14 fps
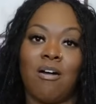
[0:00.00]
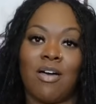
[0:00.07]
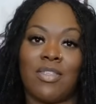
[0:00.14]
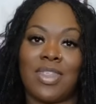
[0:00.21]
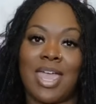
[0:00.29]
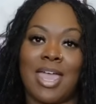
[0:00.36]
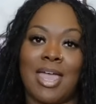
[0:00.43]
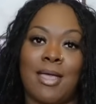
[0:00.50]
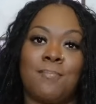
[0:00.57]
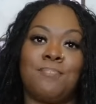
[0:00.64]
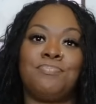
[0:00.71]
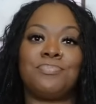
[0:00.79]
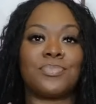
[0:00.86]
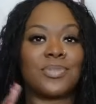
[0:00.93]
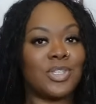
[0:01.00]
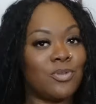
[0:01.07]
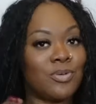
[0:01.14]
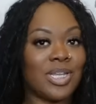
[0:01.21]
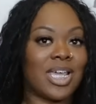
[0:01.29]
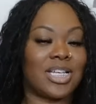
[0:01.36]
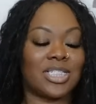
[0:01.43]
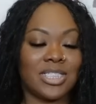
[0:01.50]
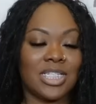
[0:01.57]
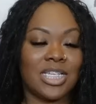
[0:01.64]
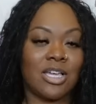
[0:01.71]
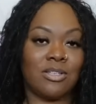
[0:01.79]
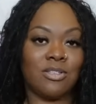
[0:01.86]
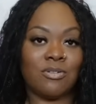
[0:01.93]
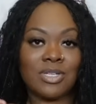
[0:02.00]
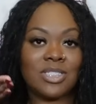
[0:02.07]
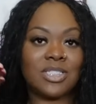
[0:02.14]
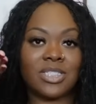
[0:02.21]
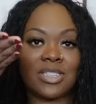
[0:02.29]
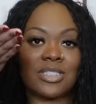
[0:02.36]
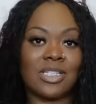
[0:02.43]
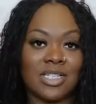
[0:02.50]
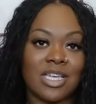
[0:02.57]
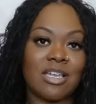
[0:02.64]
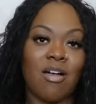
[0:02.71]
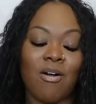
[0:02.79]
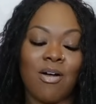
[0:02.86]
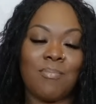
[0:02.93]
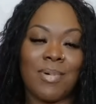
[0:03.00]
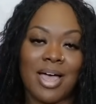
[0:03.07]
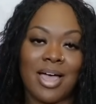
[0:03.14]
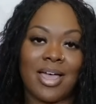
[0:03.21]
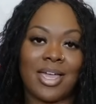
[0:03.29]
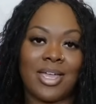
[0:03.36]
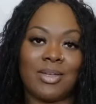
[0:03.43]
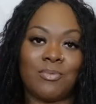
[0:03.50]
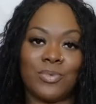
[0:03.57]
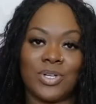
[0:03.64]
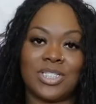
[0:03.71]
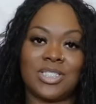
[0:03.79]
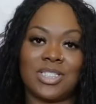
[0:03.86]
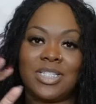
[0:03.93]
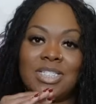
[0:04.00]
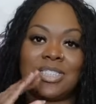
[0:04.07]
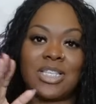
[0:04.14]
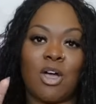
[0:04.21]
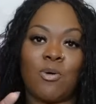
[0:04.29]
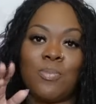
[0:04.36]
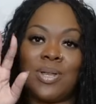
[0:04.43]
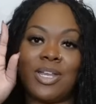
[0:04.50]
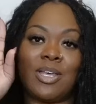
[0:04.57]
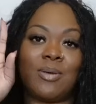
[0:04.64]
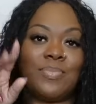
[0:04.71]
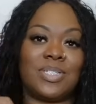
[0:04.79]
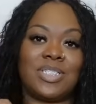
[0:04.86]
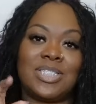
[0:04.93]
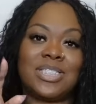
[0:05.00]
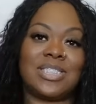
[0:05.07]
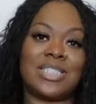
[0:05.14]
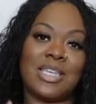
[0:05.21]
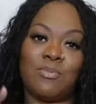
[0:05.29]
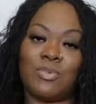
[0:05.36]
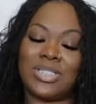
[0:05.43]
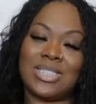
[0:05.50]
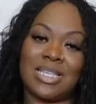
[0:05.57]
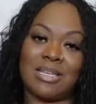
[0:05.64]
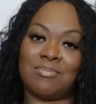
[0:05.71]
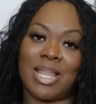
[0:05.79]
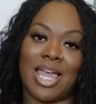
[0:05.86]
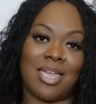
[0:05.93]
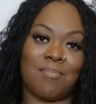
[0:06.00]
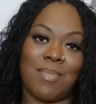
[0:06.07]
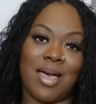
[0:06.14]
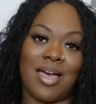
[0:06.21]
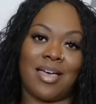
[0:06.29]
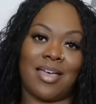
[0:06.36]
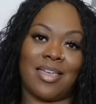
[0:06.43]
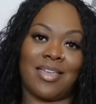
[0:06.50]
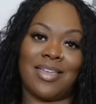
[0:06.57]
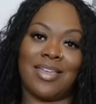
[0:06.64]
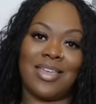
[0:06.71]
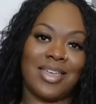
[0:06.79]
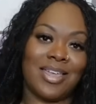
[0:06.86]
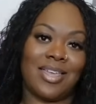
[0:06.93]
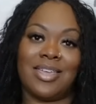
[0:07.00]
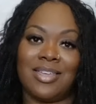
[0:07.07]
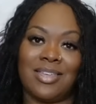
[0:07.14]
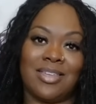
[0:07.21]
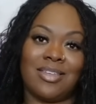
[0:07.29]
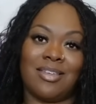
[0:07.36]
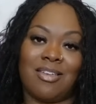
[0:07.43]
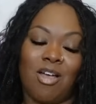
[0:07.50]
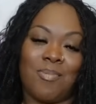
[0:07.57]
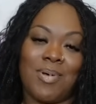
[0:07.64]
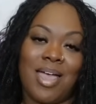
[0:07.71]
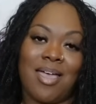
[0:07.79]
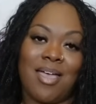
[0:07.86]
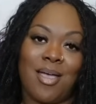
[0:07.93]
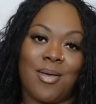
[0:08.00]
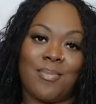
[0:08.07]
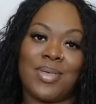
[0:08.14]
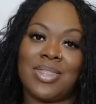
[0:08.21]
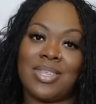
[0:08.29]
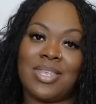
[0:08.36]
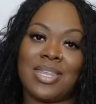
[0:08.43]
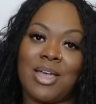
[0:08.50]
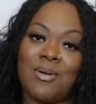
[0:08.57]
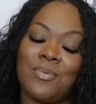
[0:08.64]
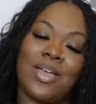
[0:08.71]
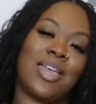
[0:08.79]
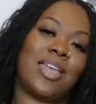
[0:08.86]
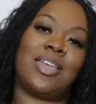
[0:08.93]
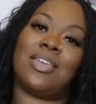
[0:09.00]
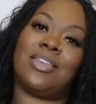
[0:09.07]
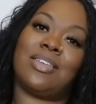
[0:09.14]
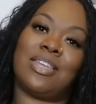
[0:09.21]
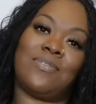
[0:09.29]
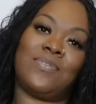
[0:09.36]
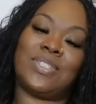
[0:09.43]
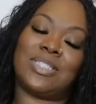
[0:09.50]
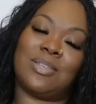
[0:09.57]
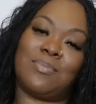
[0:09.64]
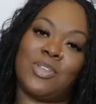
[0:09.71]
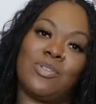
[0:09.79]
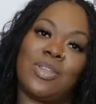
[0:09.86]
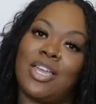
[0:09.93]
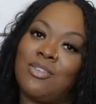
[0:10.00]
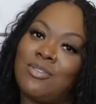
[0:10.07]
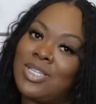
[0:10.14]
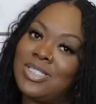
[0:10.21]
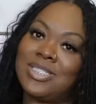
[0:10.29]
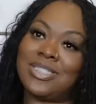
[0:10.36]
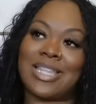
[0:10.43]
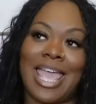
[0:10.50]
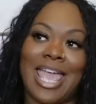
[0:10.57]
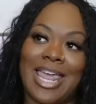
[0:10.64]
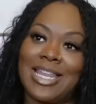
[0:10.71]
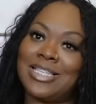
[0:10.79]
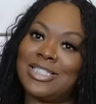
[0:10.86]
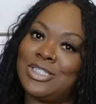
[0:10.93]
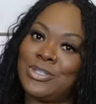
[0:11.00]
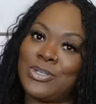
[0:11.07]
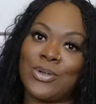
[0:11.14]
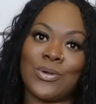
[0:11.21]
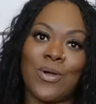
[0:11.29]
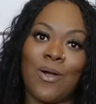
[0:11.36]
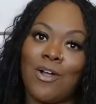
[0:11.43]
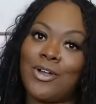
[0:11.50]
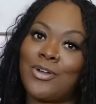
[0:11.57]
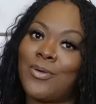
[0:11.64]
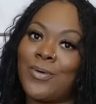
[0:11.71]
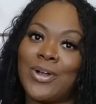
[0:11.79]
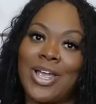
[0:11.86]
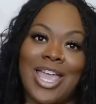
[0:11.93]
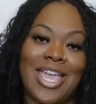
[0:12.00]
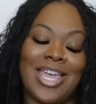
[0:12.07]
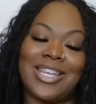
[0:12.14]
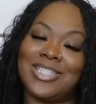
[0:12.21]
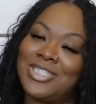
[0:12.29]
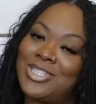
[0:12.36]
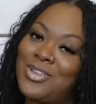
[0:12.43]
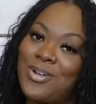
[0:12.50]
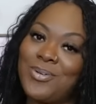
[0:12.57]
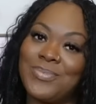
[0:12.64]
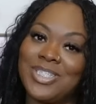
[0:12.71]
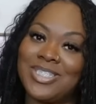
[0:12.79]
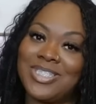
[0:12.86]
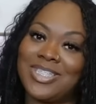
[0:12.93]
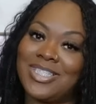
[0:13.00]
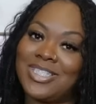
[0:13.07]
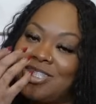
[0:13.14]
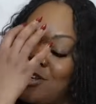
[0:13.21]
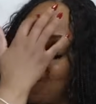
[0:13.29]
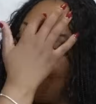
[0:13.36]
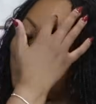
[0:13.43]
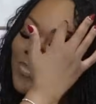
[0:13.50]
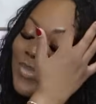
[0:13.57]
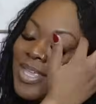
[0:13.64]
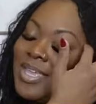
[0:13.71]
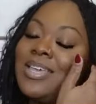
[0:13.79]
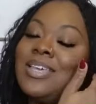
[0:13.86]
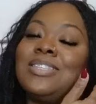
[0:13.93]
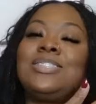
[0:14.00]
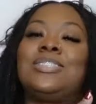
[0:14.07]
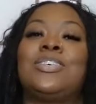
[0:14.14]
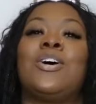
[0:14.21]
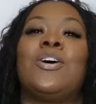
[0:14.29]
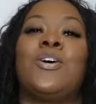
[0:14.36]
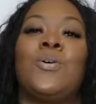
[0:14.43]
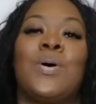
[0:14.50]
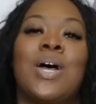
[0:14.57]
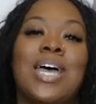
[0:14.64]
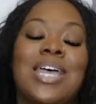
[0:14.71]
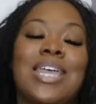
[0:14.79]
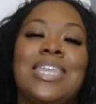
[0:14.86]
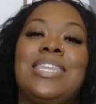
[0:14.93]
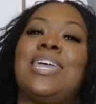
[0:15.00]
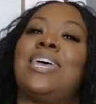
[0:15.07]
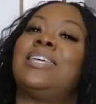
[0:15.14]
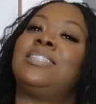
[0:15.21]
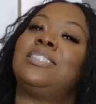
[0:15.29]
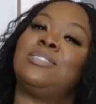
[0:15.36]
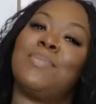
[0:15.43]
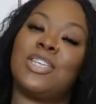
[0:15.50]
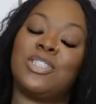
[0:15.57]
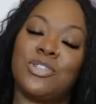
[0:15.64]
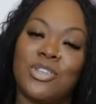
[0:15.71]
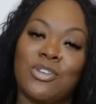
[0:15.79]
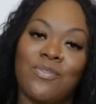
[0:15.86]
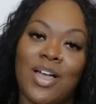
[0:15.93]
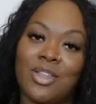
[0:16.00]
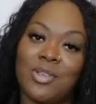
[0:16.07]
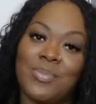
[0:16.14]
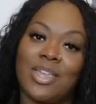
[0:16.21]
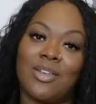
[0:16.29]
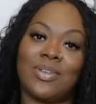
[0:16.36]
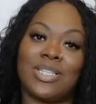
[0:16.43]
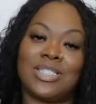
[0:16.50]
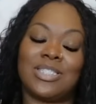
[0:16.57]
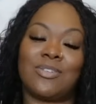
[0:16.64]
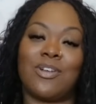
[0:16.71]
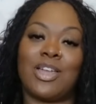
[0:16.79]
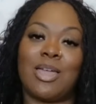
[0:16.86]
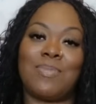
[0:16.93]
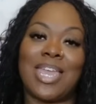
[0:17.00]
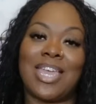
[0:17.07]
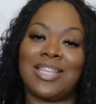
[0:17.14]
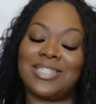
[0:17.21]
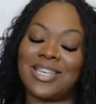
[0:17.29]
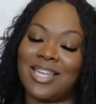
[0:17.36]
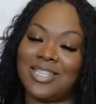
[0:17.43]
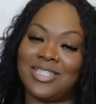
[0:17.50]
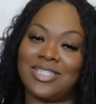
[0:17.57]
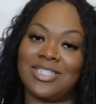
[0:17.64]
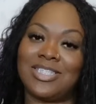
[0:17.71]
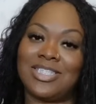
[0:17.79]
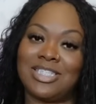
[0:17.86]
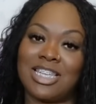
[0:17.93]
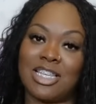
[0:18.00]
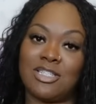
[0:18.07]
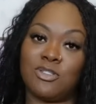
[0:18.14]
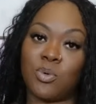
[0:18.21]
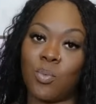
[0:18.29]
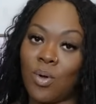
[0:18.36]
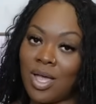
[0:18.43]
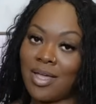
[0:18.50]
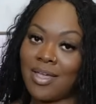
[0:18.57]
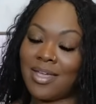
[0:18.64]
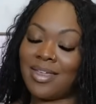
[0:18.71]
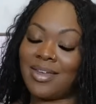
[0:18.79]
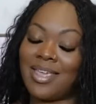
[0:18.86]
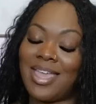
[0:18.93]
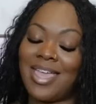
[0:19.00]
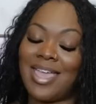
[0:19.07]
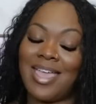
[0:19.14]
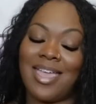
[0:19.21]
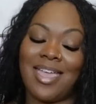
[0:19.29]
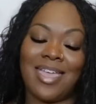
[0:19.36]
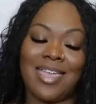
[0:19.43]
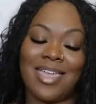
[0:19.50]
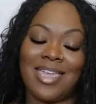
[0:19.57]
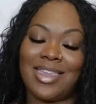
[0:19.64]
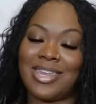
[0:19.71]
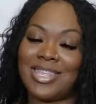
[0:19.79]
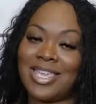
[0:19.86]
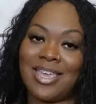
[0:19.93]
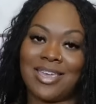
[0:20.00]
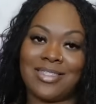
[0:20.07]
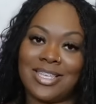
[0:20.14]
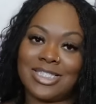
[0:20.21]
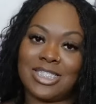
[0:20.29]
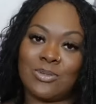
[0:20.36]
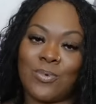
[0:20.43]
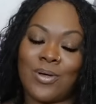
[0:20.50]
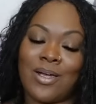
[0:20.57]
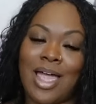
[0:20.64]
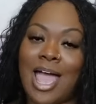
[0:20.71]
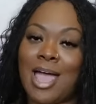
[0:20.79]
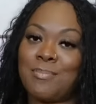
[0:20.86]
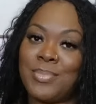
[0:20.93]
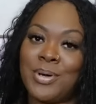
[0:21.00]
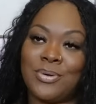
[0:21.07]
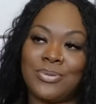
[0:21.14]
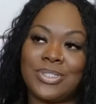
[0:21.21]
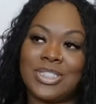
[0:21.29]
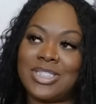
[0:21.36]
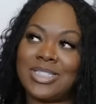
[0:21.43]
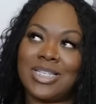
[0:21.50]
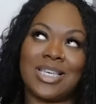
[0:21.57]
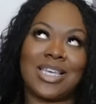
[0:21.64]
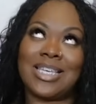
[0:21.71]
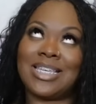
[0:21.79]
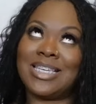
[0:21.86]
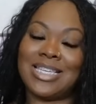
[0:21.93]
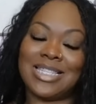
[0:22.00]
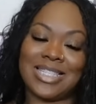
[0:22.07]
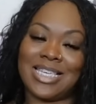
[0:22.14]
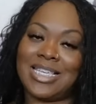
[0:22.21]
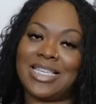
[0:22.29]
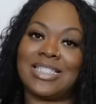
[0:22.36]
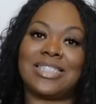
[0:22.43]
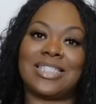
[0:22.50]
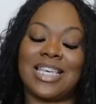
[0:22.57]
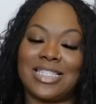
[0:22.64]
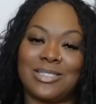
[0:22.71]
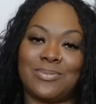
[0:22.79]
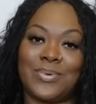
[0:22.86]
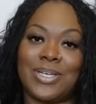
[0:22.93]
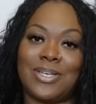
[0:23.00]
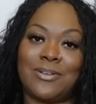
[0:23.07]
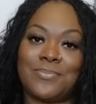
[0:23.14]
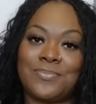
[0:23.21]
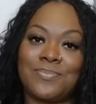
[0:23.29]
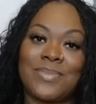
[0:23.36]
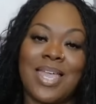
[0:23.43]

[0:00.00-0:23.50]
on the app, you can actually, you can just click on my wish list, open it up, and just see what's in like my, on my app. And then that way, if it's something you like, you can just add it to your cart or add it to your wish list, you know? So yeah, just make sure you follow me on Instagram at Tylisha Shantuane. And yeah, that's where I post good things as well.